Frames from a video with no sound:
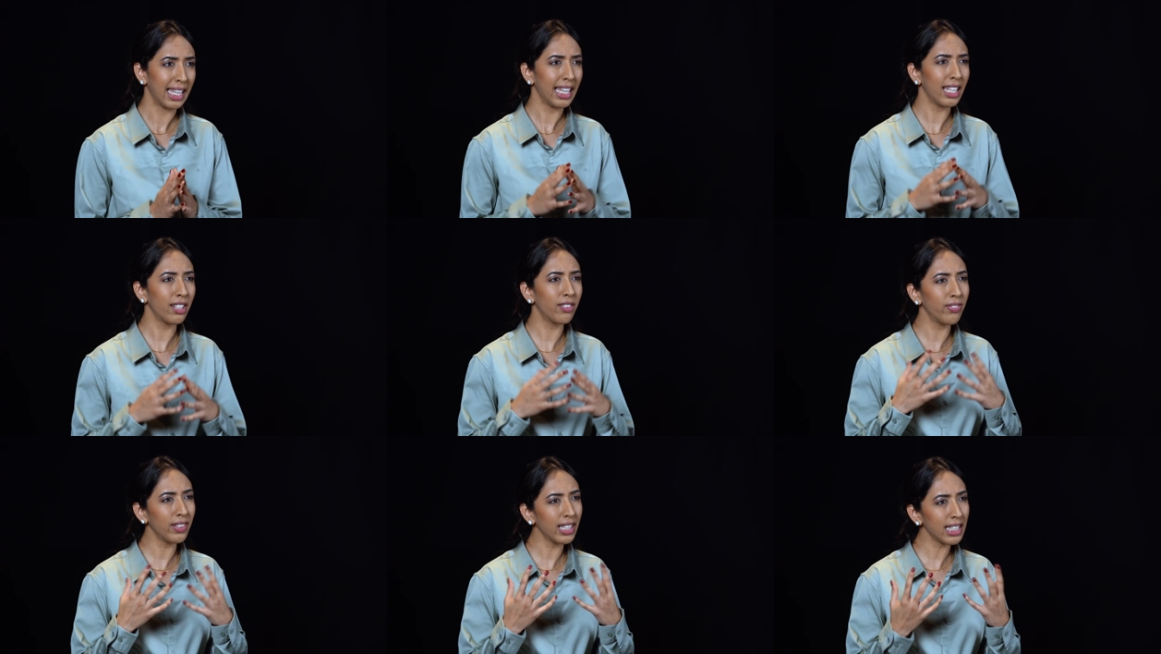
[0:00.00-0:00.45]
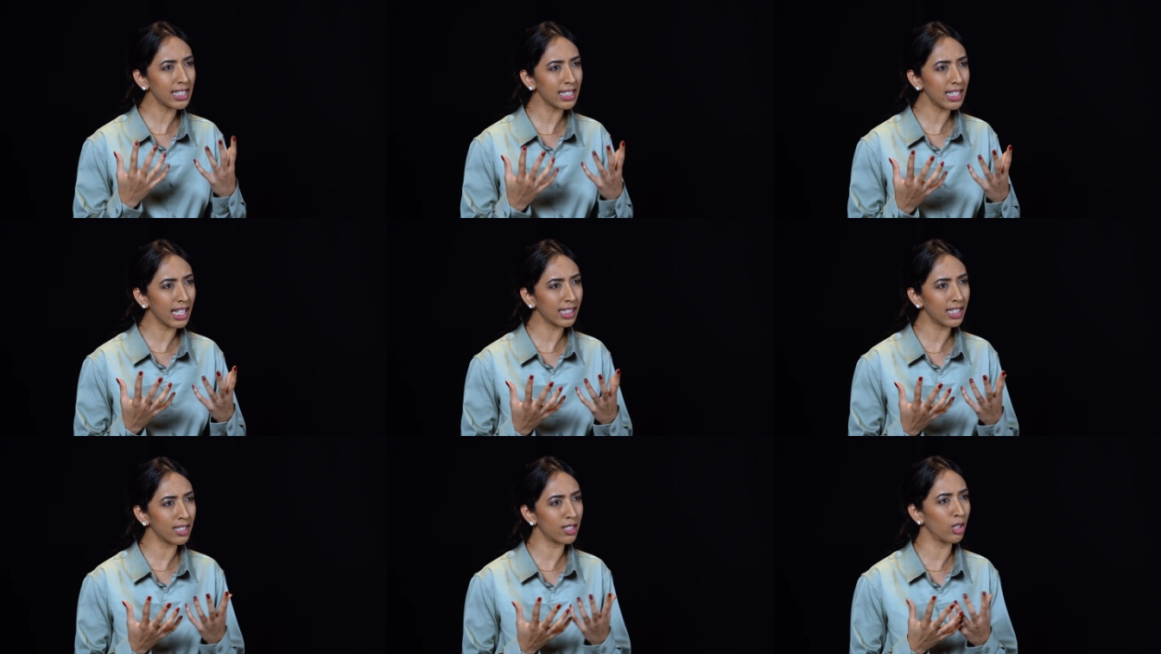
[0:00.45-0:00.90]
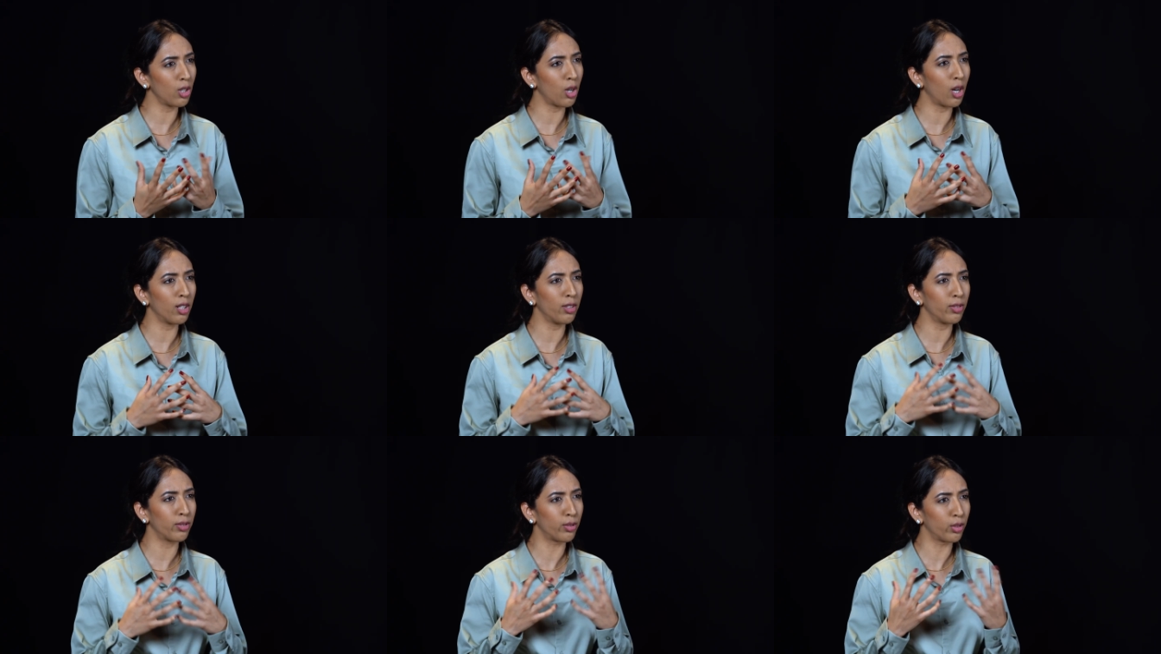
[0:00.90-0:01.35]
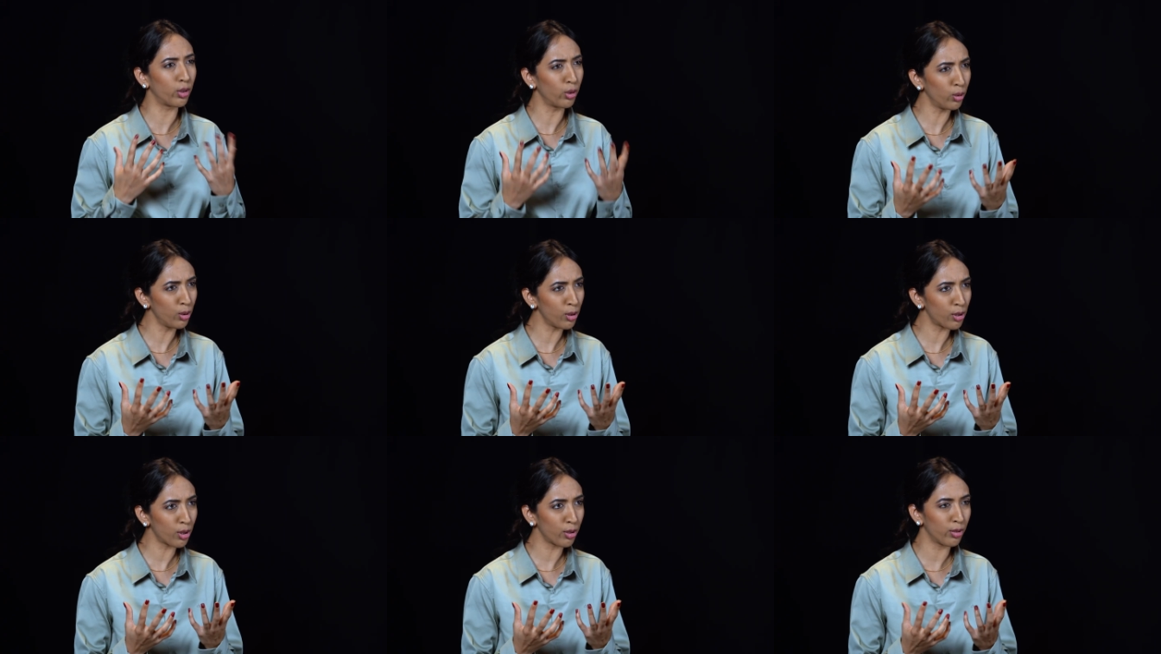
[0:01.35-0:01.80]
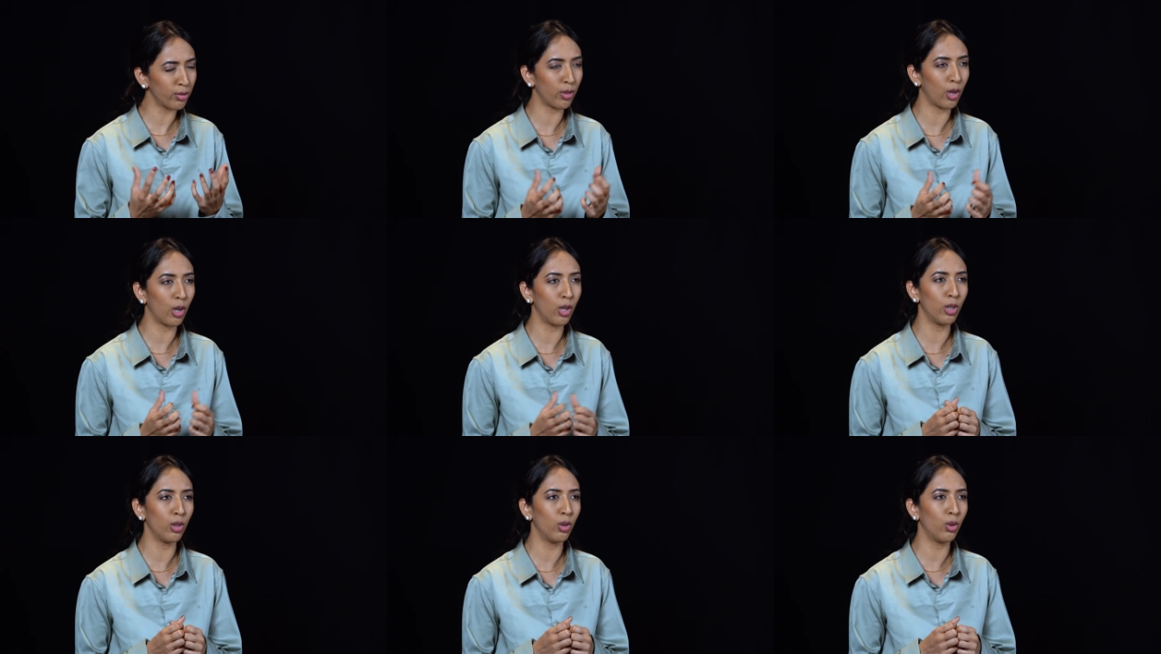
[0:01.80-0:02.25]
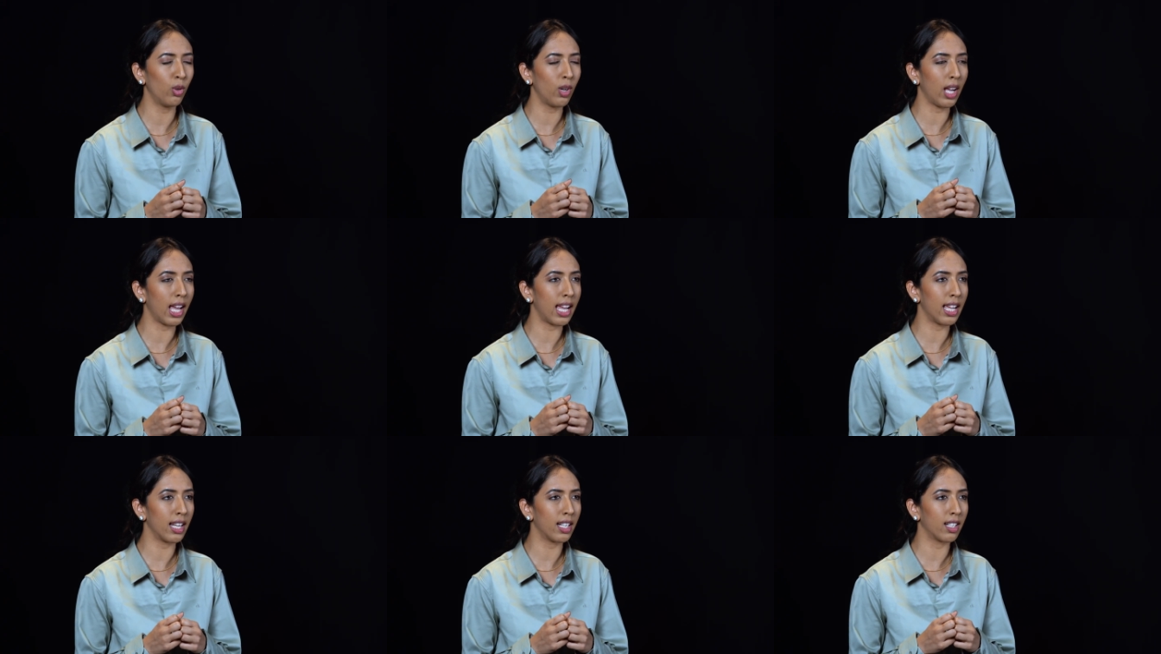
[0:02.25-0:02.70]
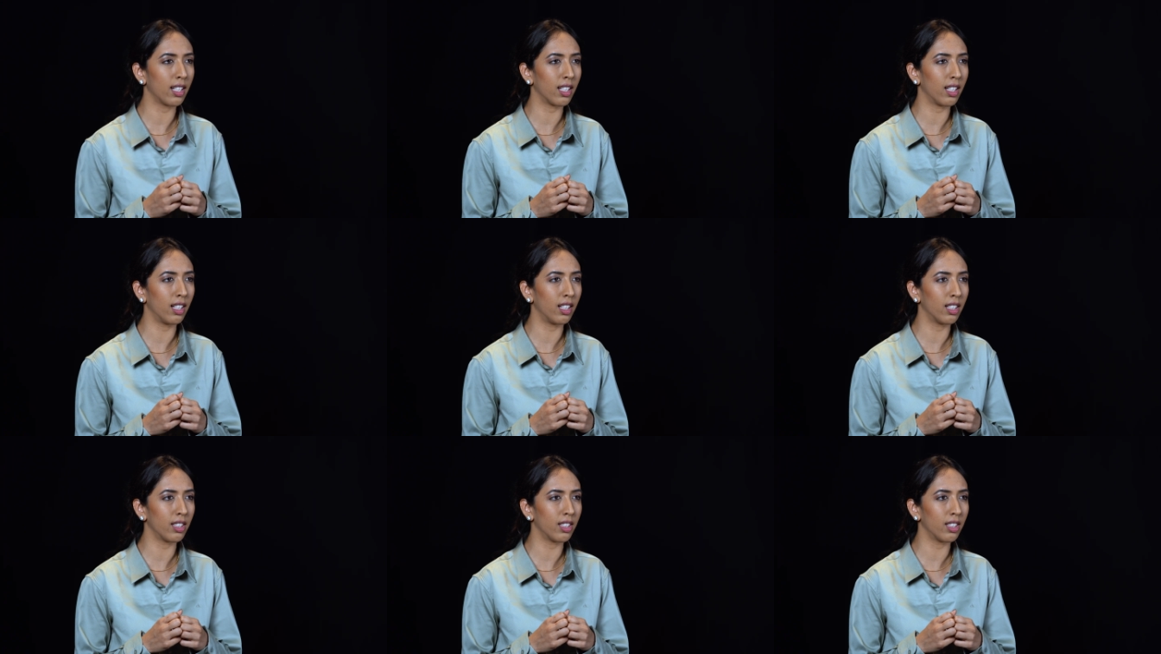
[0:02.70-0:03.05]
It feels like there's a lot of rules to follow, and